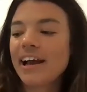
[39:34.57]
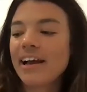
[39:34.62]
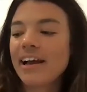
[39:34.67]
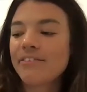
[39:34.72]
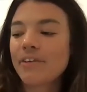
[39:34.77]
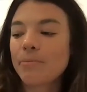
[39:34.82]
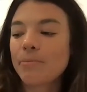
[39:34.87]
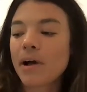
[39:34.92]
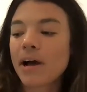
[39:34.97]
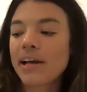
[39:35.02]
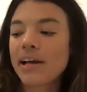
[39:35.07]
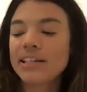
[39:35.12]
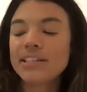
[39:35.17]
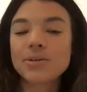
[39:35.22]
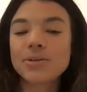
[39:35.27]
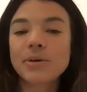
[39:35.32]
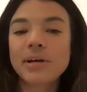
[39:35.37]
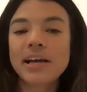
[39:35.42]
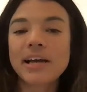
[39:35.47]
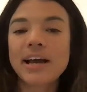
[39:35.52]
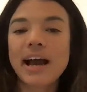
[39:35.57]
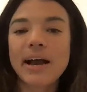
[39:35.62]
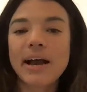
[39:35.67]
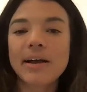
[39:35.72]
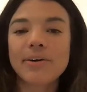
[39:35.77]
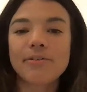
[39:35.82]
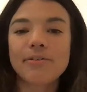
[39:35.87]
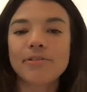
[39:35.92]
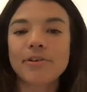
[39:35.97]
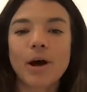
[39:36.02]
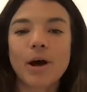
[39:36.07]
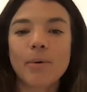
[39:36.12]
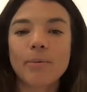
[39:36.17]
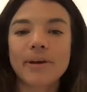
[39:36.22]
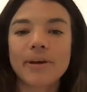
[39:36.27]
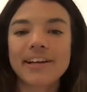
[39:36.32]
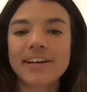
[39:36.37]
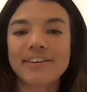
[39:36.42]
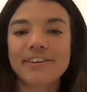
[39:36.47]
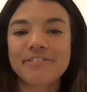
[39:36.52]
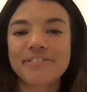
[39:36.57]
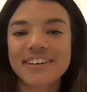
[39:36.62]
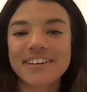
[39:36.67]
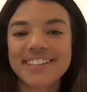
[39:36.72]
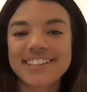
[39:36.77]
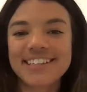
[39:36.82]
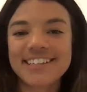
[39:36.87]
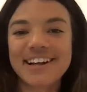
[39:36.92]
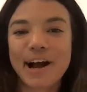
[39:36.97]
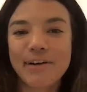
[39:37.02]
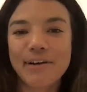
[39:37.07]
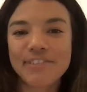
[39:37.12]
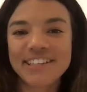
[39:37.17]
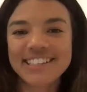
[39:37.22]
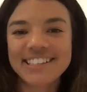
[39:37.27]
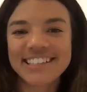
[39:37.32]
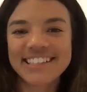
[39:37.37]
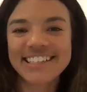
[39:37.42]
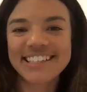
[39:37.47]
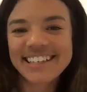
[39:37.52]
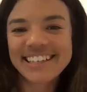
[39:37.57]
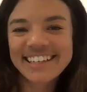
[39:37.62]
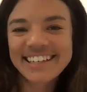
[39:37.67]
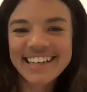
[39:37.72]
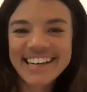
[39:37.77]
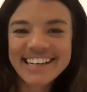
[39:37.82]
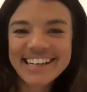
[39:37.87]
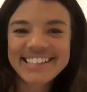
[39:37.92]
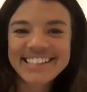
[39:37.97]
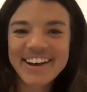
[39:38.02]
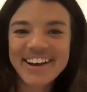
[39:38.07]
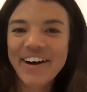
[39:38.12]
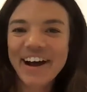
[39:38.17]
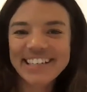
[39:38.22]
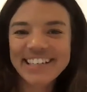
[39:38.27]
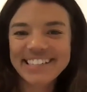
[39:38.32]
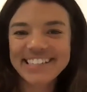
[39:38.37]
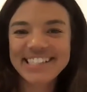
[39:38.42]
if I'm not into it, I don't feel obligated to finish it. Obviously, so Super I just